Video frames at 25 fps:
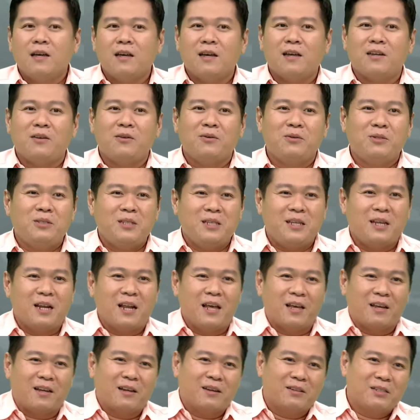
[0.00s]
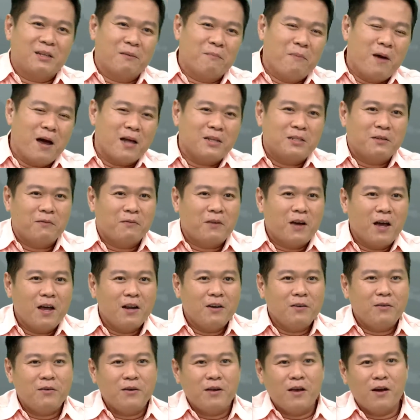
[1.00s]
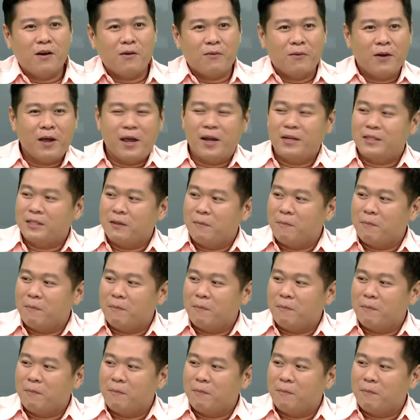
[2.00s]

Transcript: and you see like some parts of country are red,